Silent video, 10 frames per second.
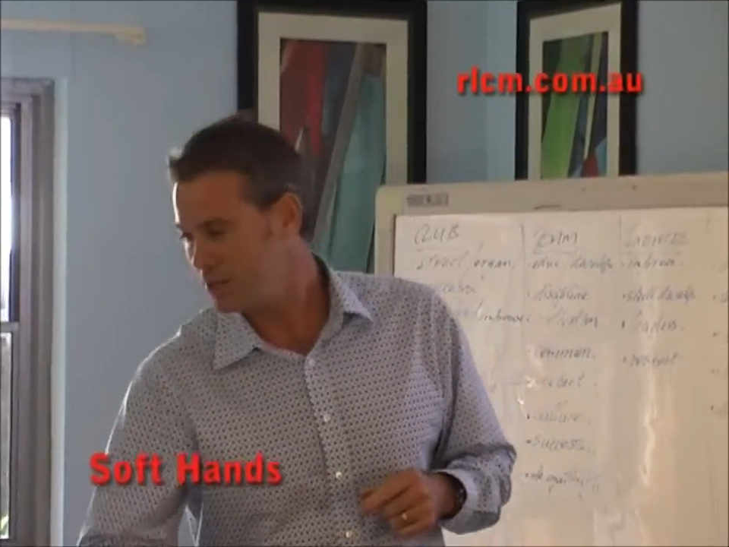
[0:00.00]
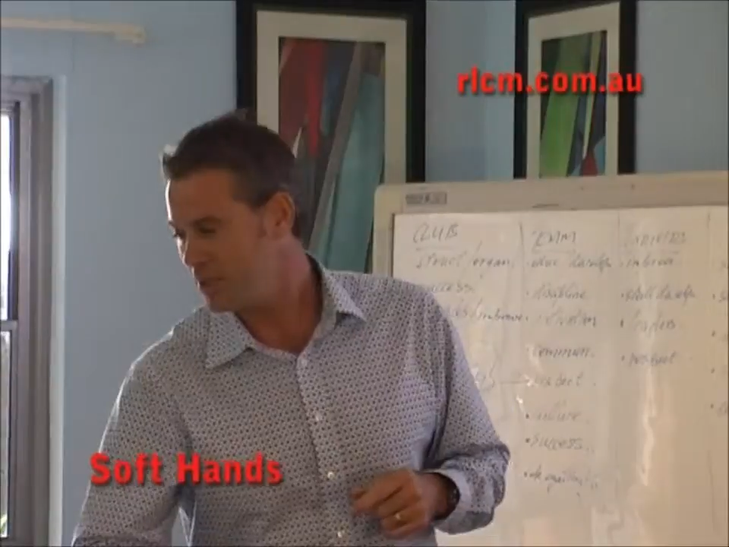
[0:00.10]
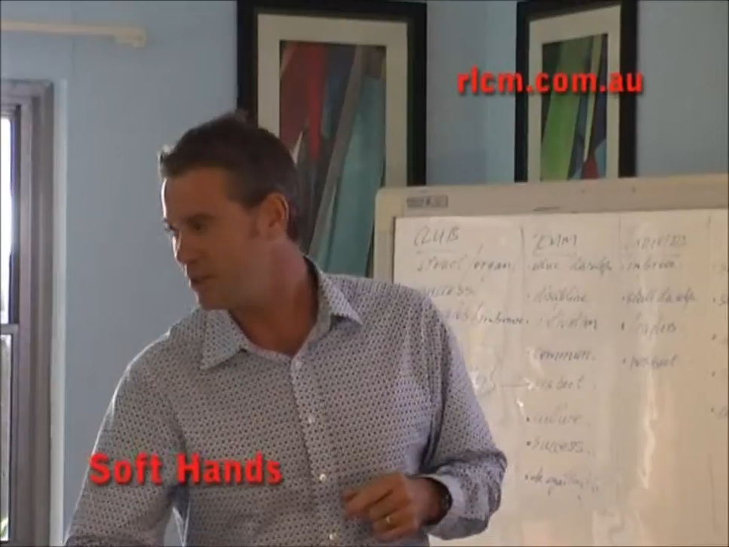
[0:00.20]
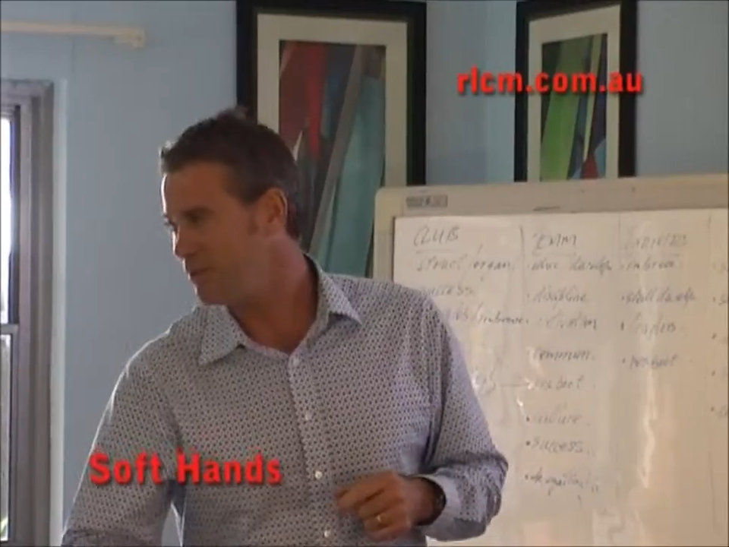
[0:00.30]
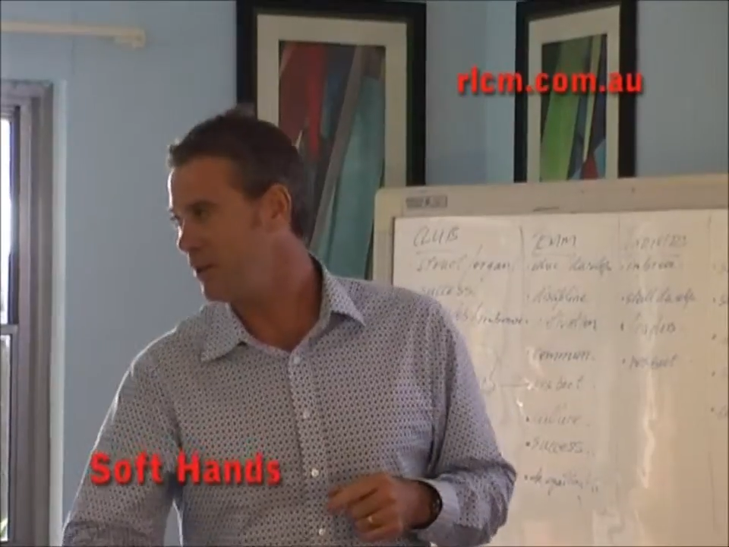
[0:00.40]

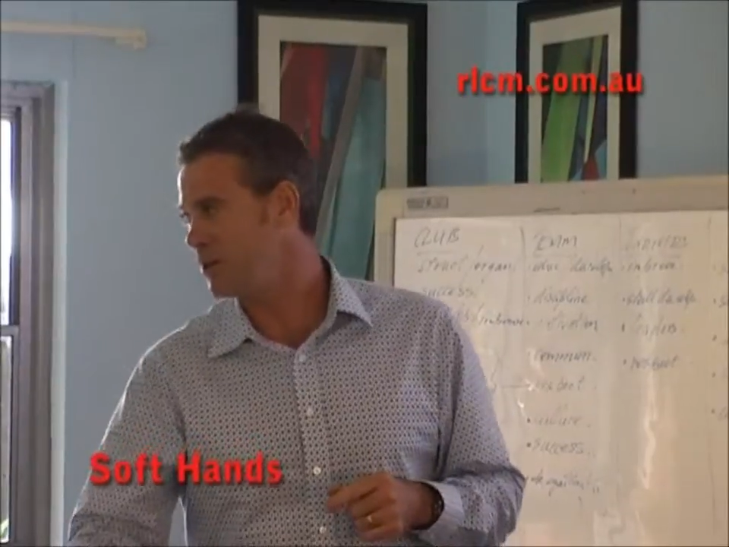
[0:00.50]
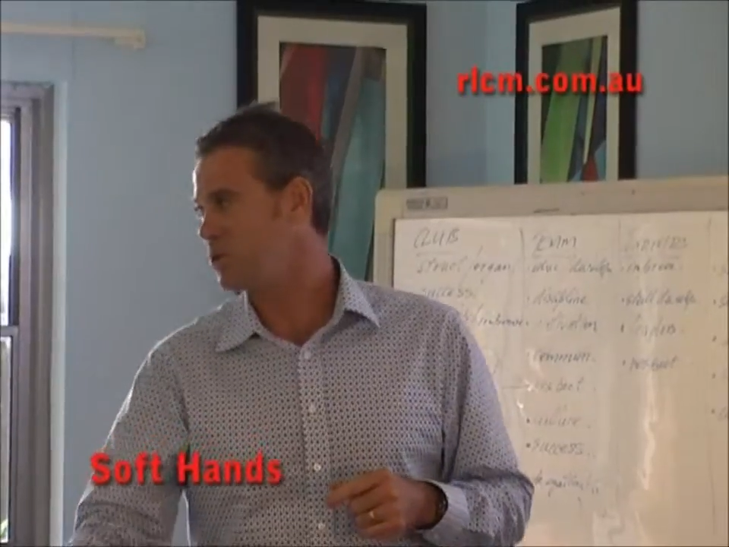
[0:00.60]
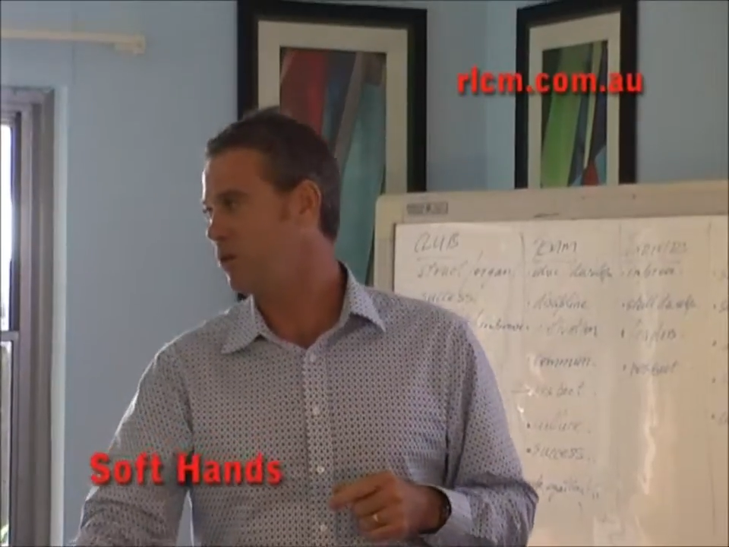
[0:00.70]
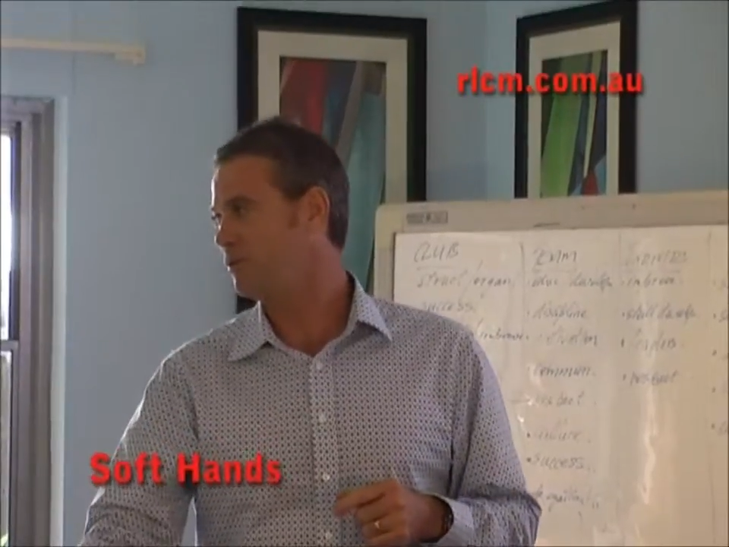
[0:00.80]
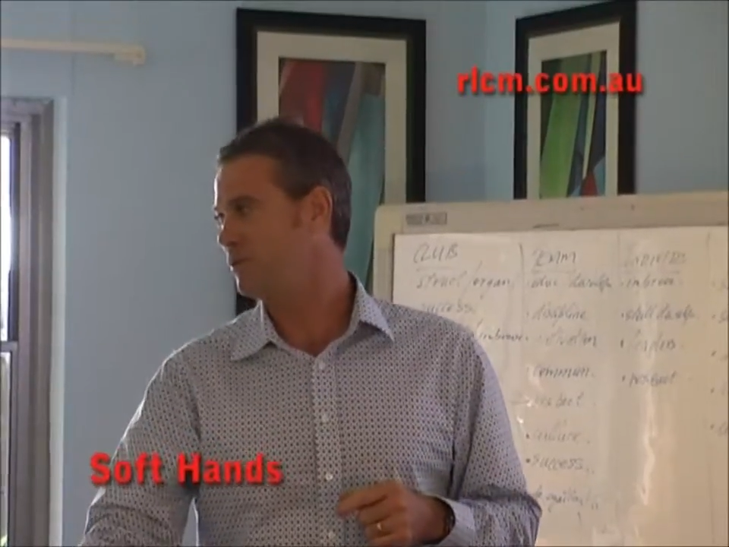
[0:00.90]
a fairly
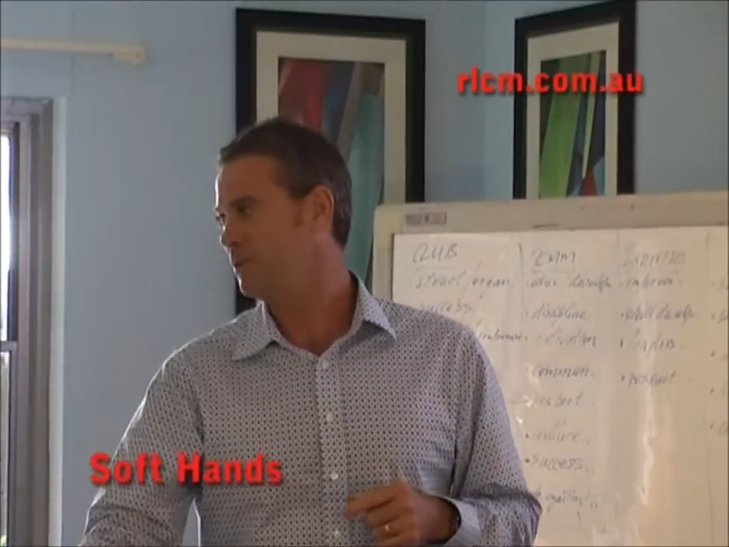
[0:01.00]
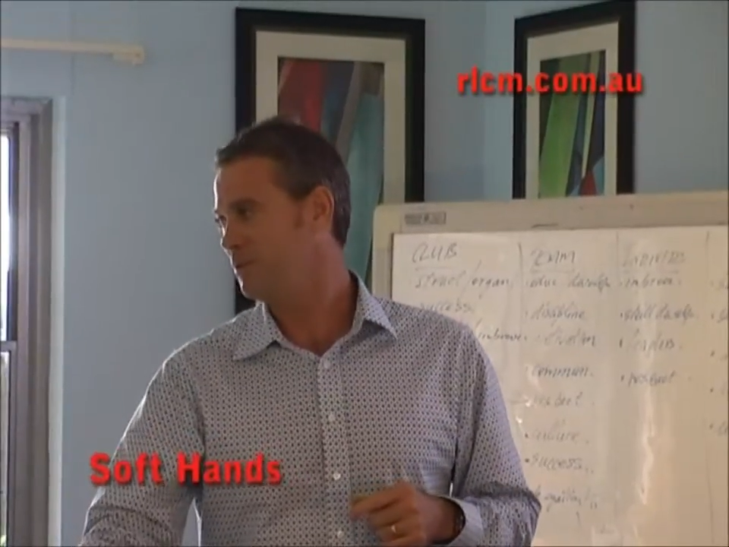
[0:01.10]
soft.